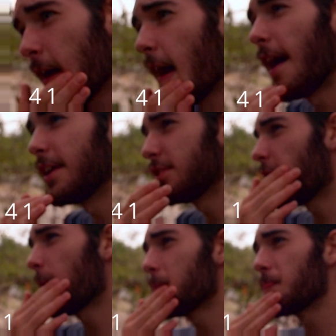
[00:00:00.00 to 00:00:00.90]
And
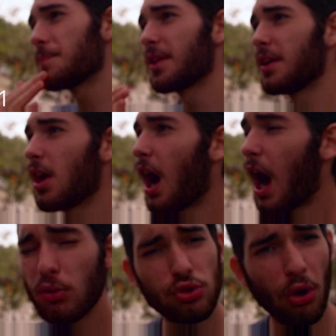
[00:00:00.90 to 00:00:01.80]

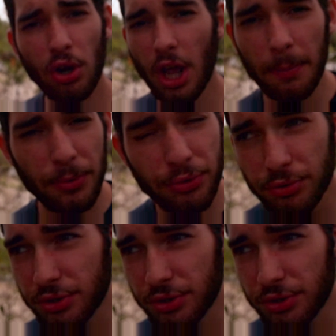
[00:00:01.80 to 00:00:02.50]
I'll try and help you through the